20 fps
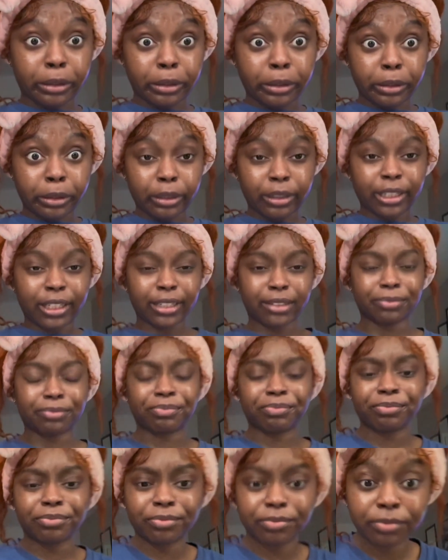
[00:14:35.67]
Oh
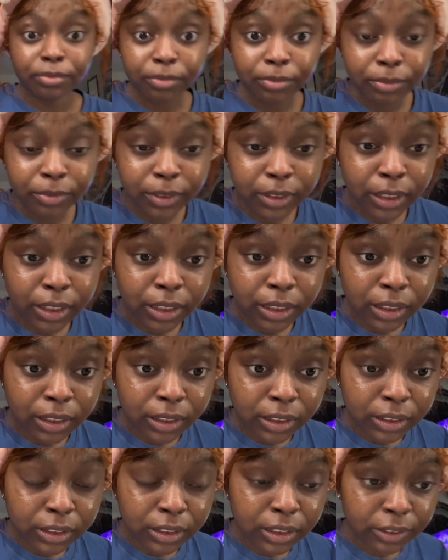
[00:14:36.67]
yeah.
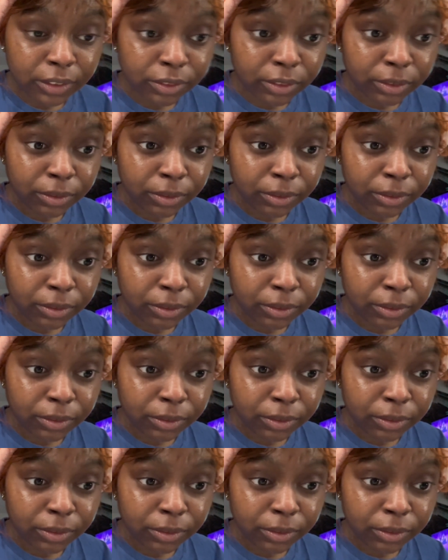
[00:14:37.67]
It's giving